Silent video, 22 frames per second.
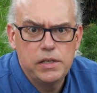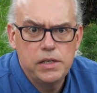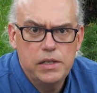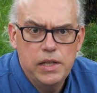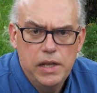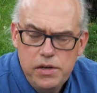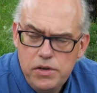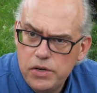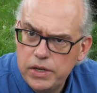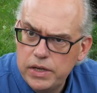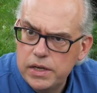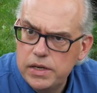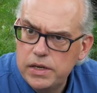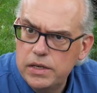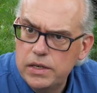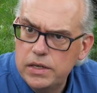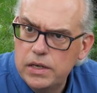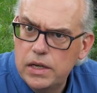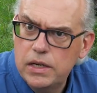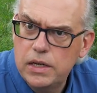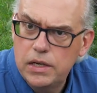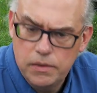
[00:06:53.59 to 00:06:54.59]
Then you can
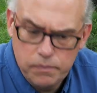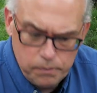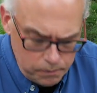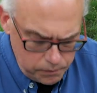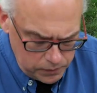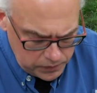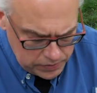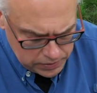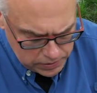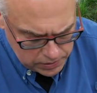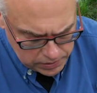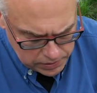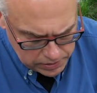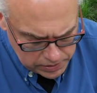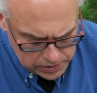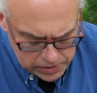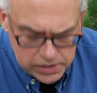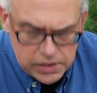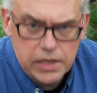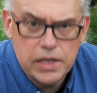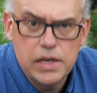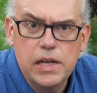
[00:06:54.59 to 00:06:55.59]
uh,
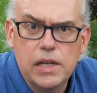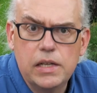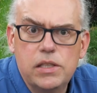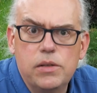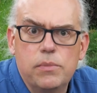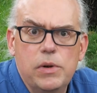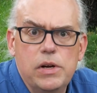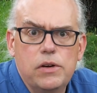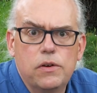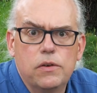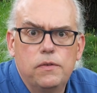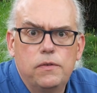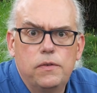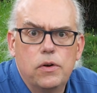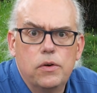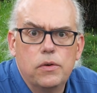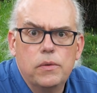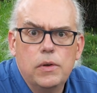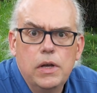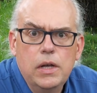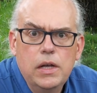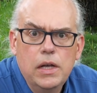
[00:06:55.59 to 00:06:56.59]
disconnect the
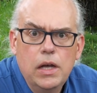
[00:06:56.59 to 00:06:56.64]
microphone.